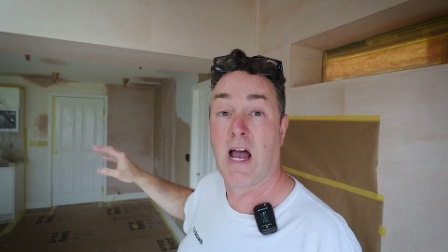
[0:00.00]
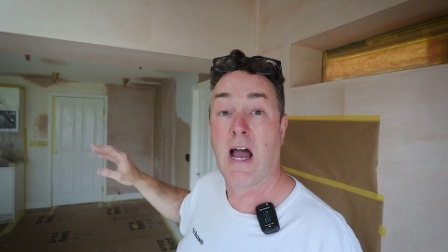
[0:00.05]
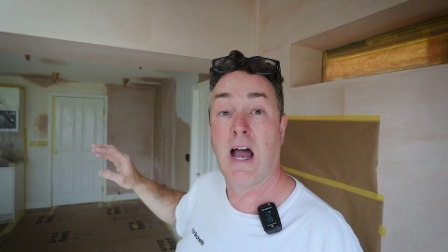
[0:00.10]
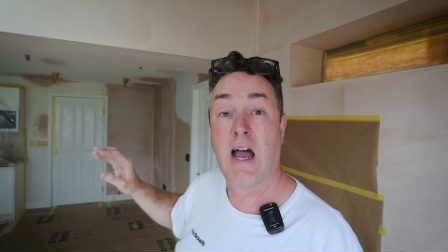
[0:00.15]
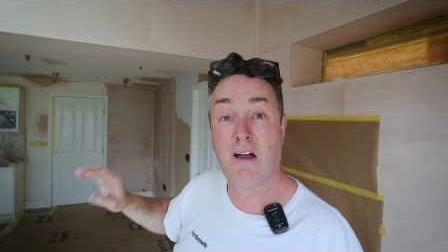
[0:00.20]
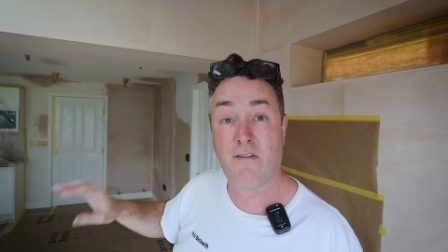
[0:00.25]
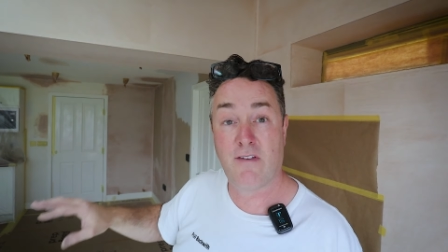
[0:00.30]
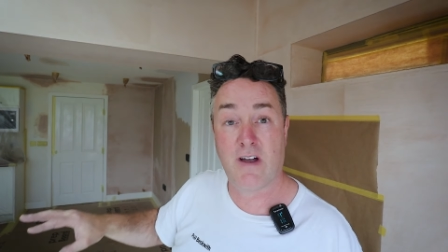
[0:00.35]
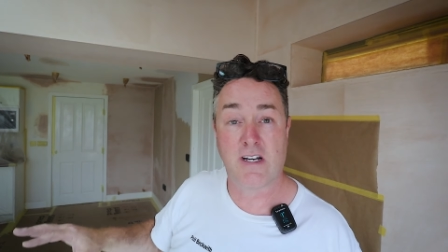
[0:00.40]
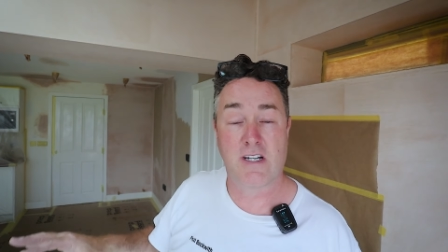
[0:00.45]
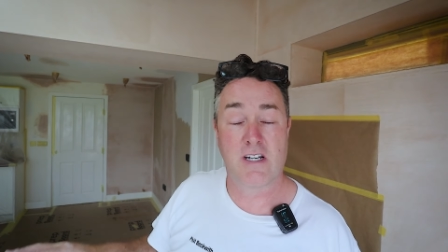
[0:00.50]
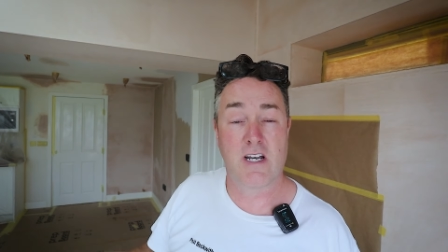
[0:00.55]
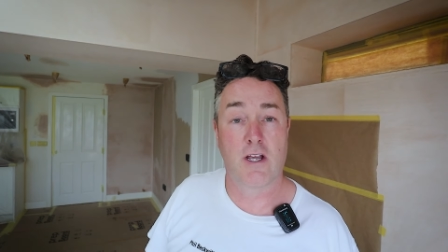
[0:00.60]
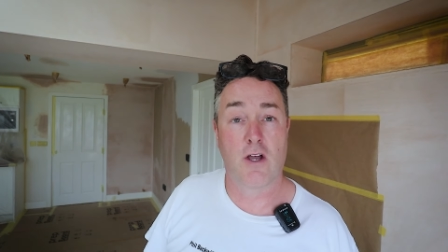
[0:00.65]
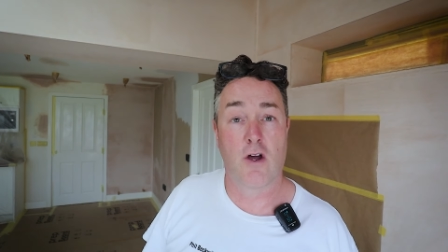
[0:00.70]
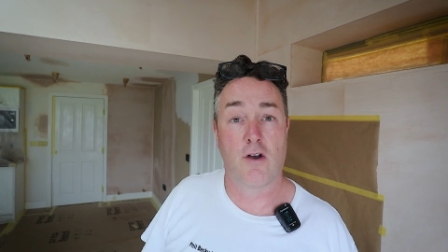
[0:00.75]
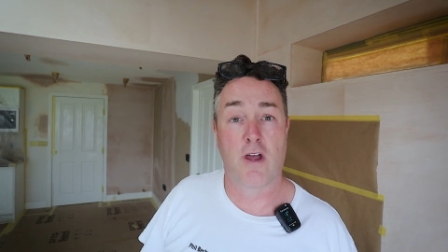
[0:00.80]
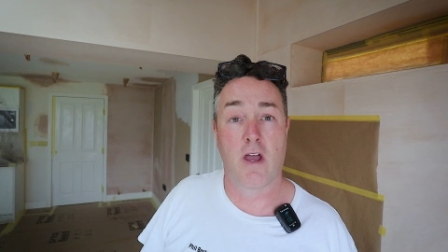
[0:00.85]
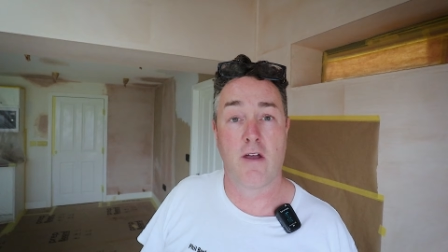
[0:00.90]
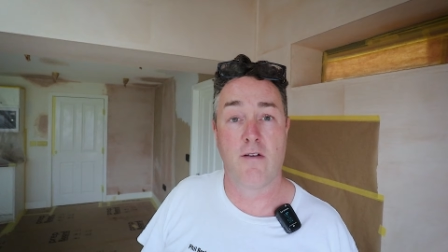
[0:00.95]
I have actually
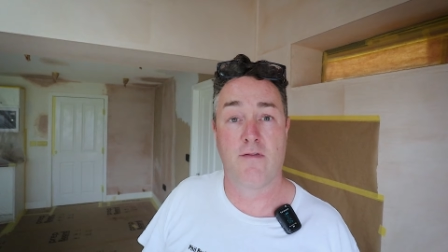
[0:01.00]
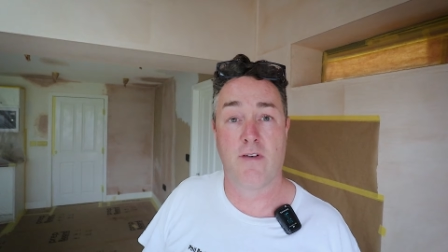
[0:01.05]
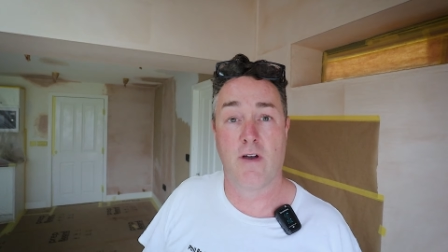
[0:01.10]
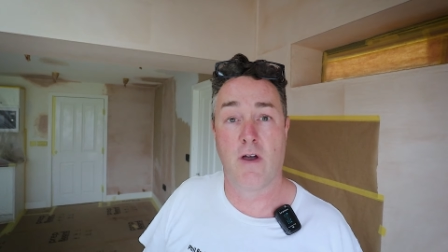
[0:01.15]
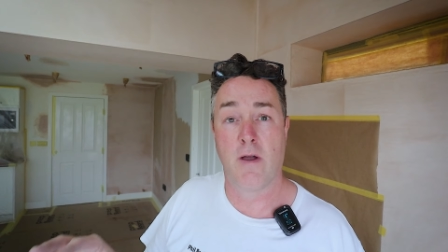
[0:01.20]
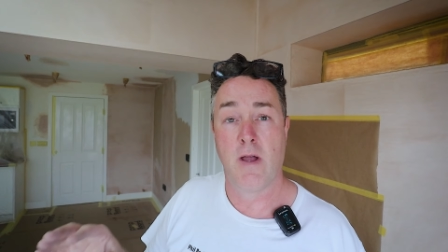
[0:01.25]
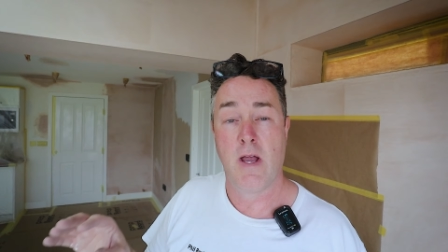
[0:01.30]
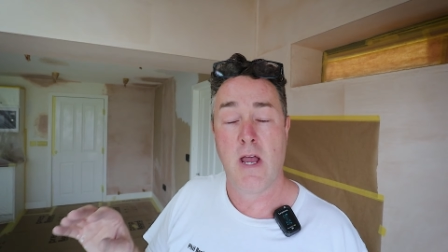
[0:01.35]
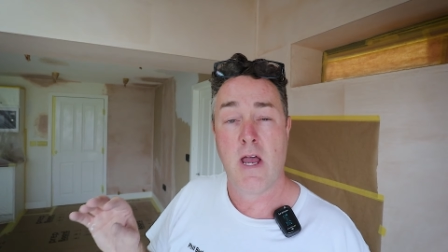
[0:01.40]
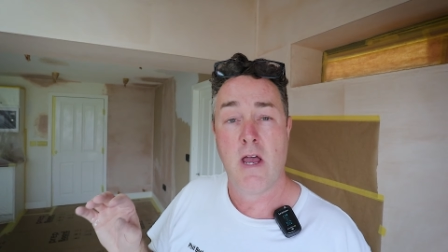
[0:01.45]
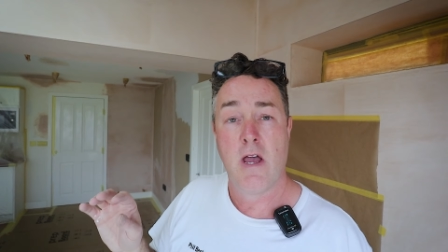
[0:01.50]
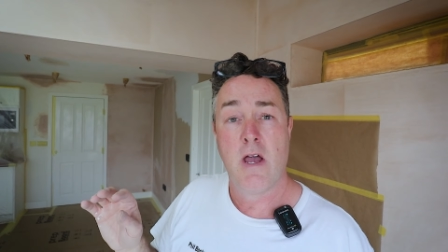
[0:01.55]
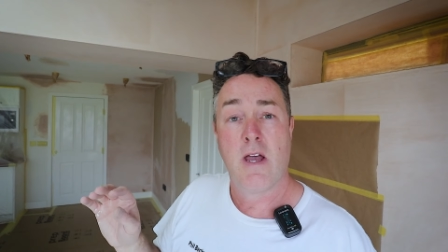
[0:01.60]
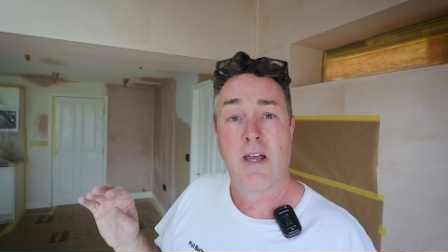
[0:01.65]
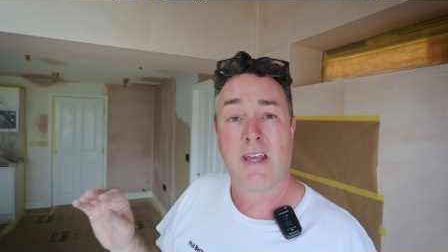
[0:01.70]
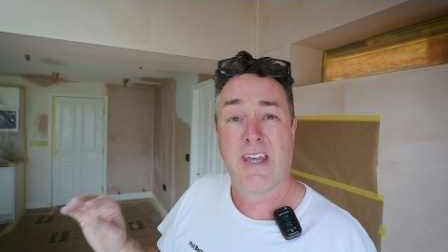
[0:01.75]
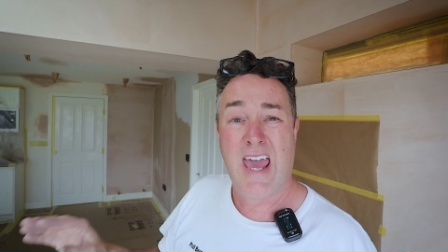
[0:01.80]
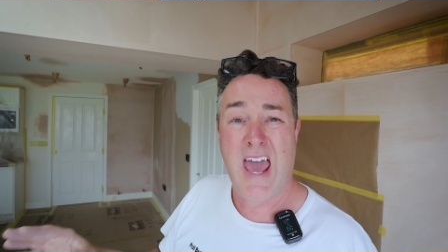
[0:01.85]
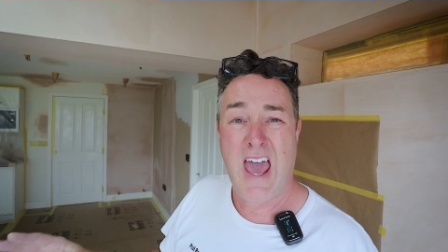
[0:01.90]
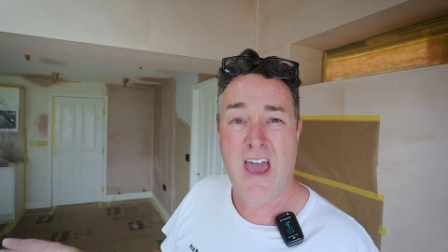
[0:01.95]
gone over,
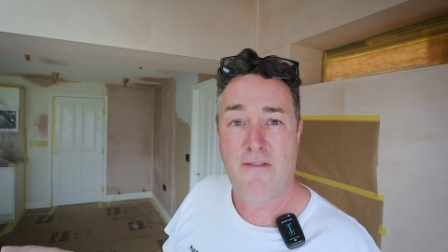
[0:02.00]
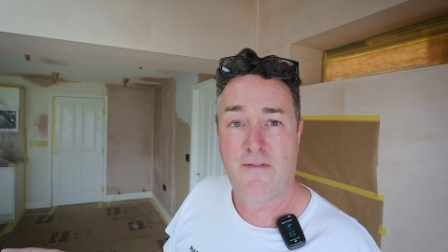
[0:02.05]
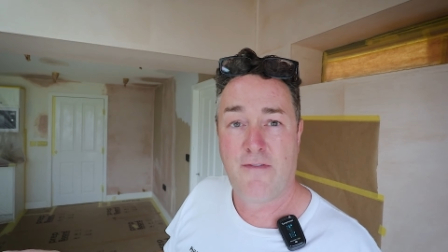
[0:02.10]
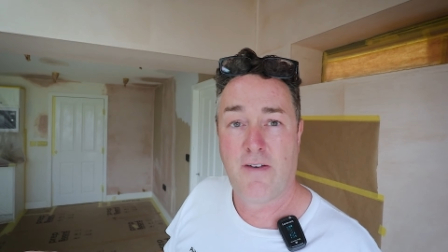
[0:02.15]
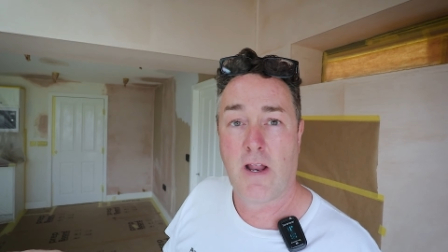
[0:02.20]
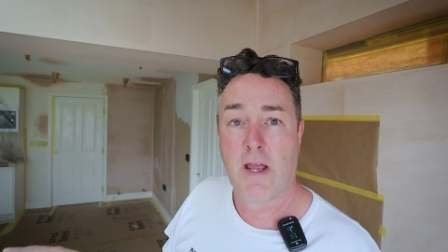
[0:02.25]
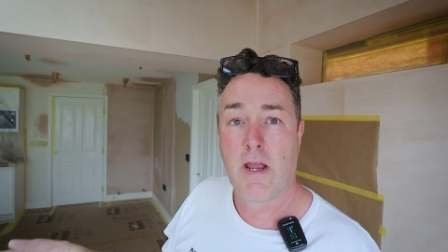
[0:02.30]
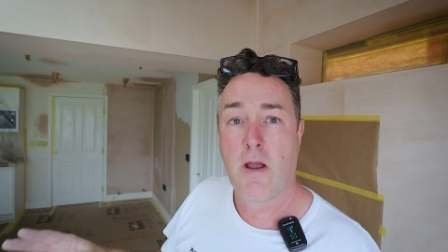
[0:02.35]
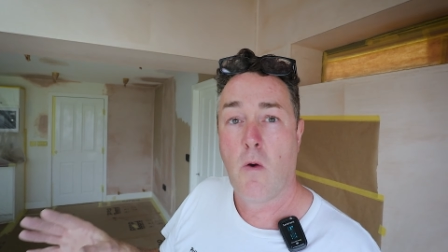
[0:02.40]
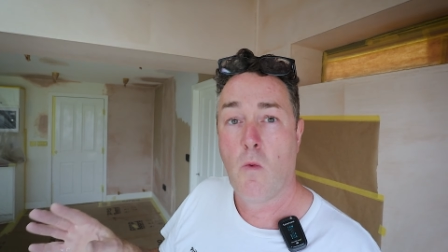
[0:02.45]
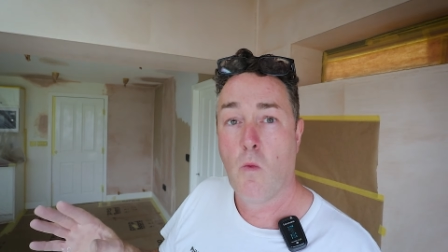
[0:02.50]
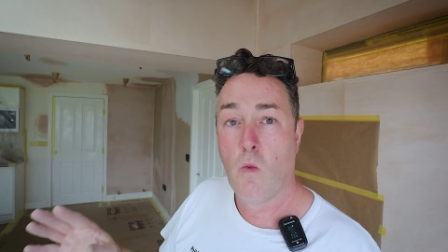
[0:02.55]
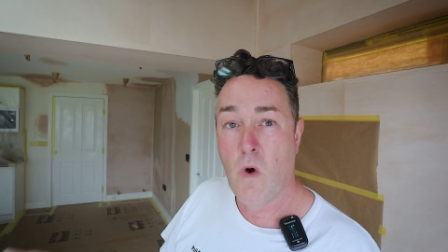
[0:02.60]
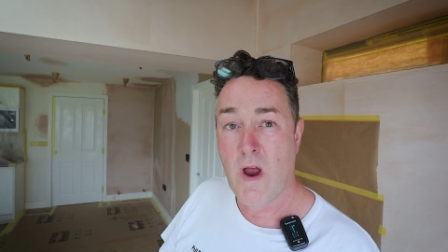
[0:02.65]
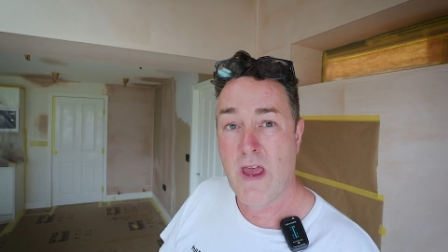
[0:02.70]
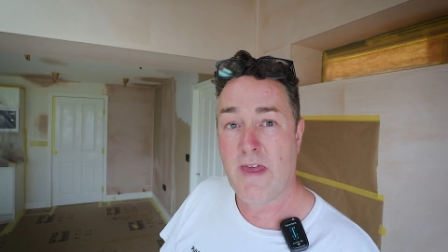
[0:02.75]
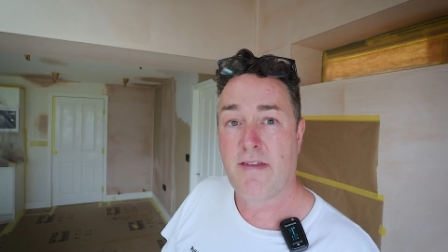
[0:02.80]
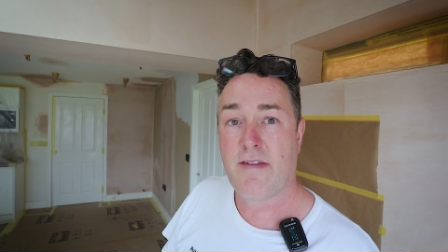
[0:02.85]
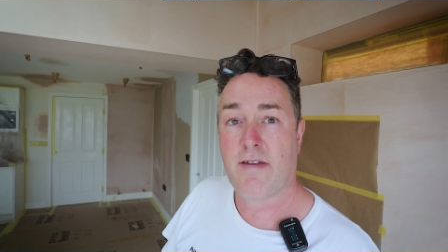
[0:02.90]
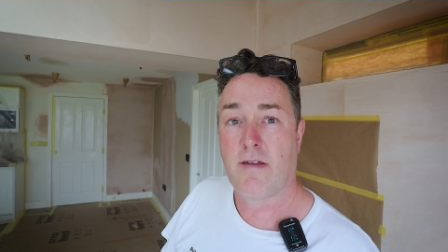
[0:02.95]
carefully
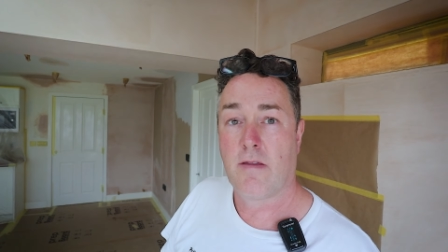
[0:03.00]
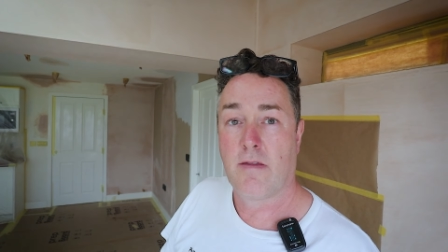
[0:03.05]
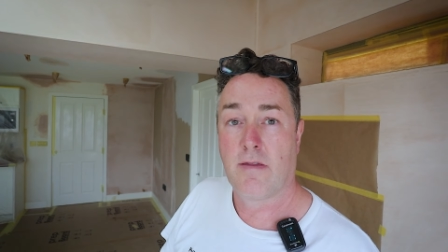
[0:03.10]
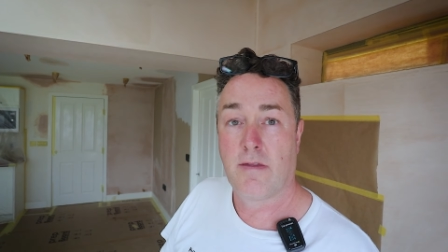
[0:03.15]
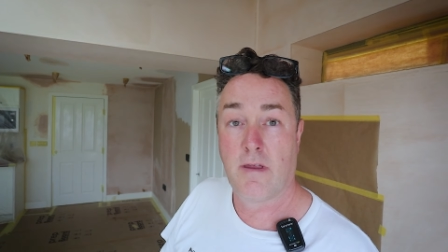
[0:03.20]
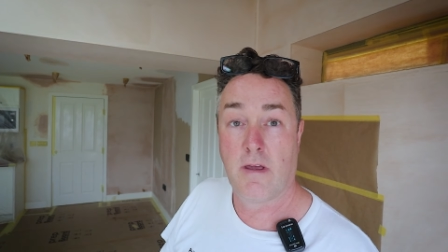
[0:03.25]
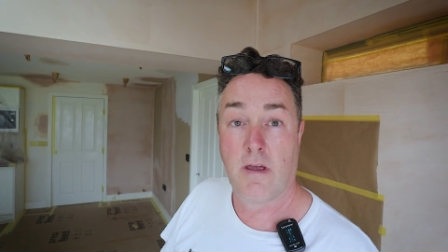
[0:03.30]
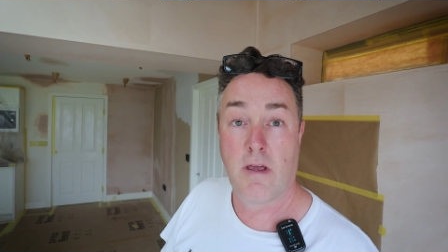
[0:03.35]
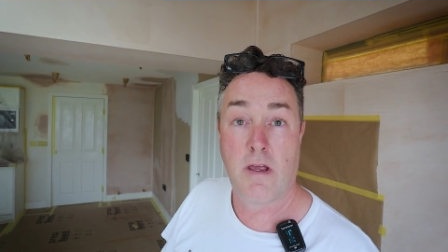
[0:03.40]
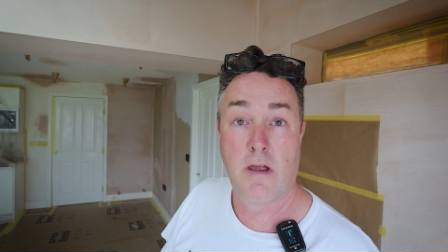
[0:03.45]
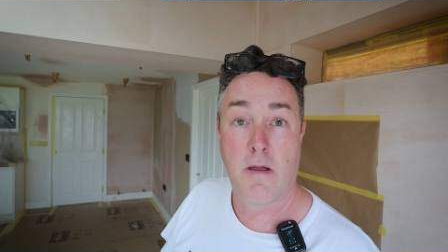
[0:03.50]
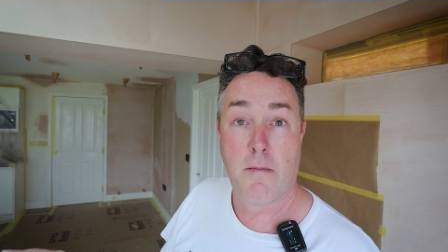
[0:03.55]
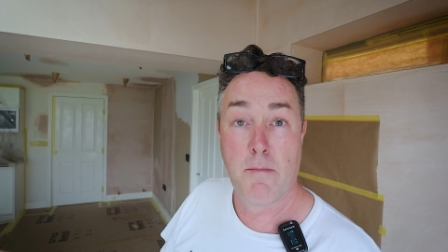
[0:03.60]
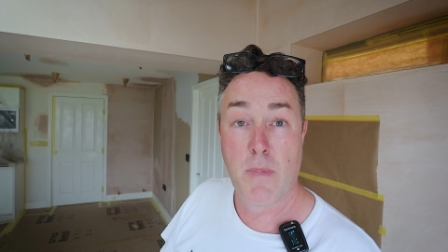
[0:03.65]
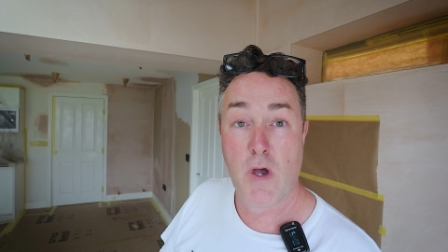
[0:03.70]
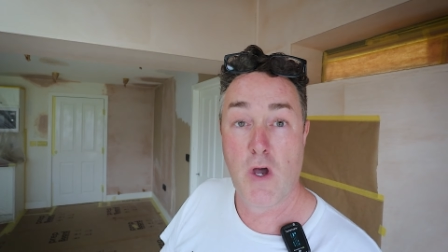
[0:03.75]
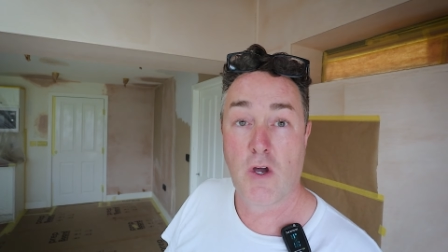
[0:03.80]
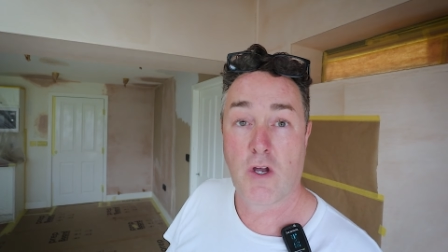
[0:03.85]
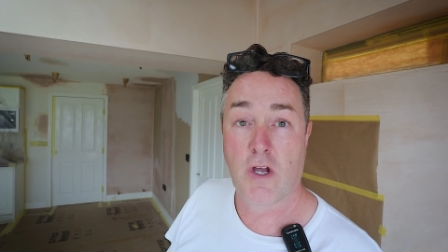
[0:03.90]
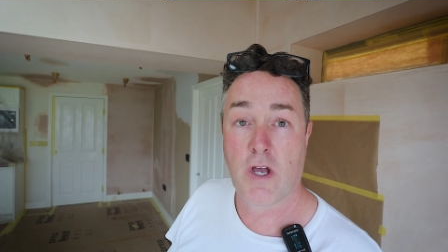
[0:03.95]
with the
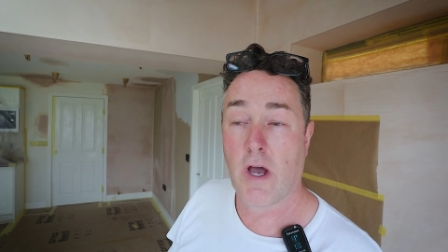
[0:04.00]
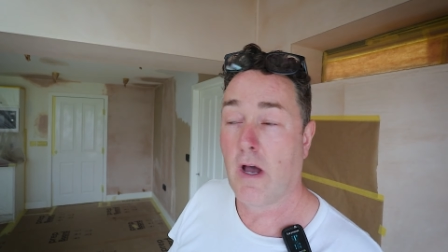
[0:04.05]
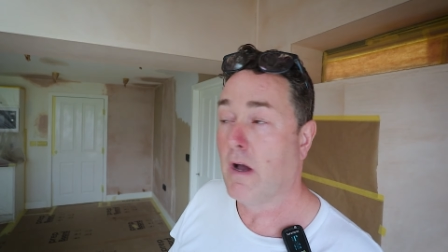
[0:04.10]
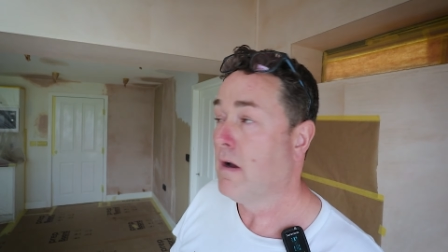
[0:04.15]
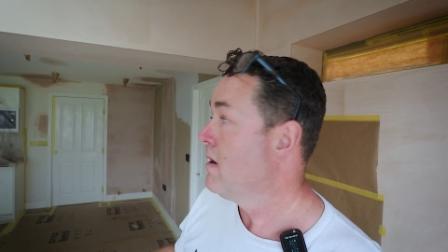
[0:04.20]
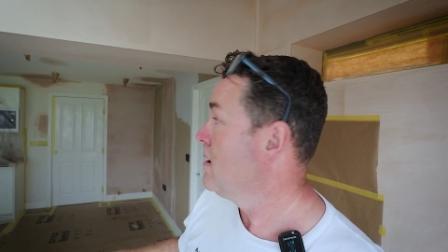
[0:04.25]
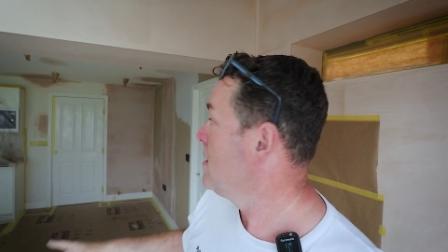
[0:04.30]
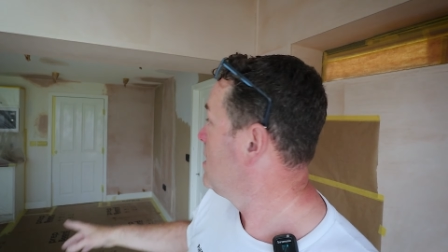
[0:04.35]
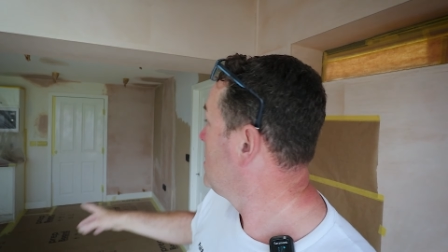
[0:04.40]
Mirka,